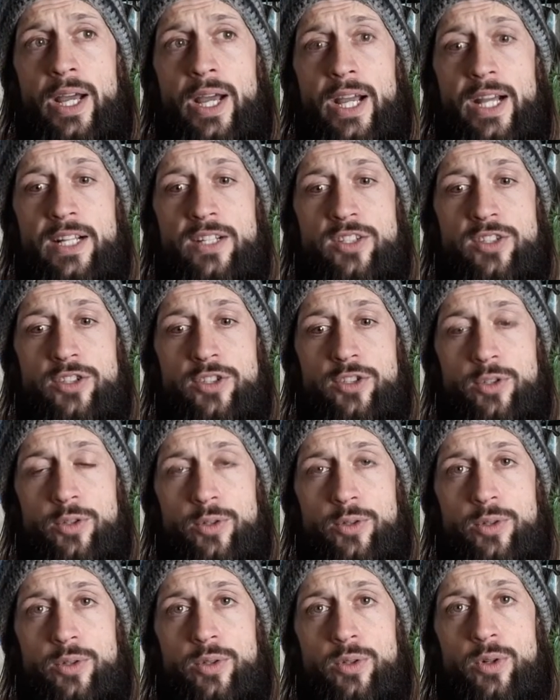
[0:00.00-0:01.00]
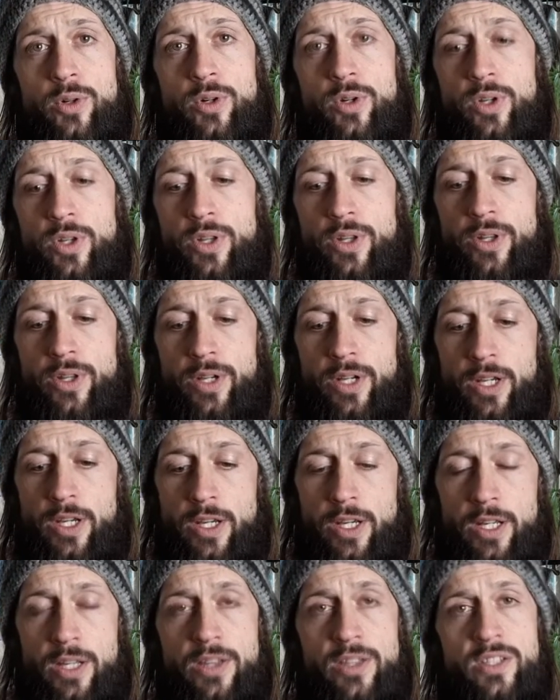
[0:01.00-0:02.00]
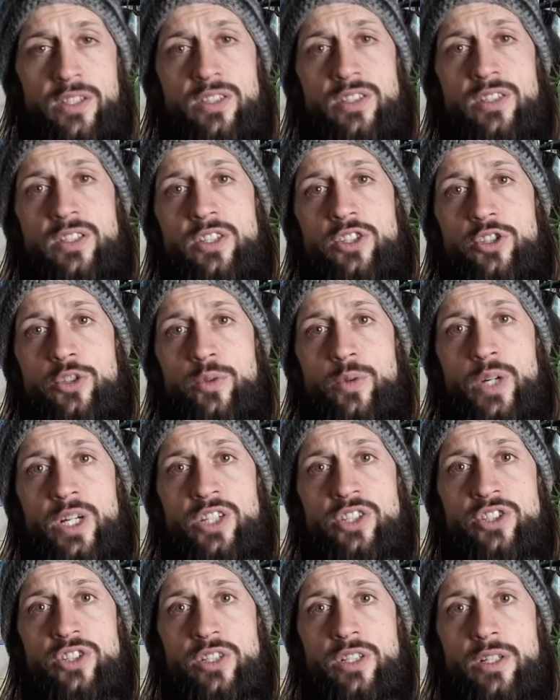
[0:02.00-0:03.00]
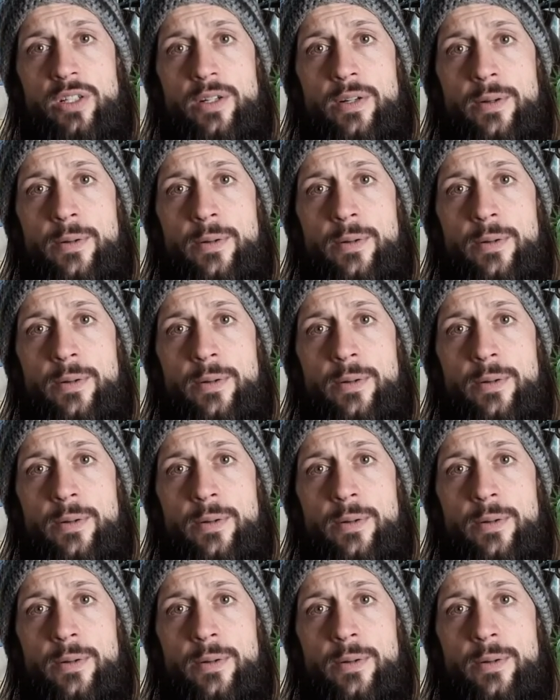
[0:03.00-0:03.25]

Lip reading: And so in this situation,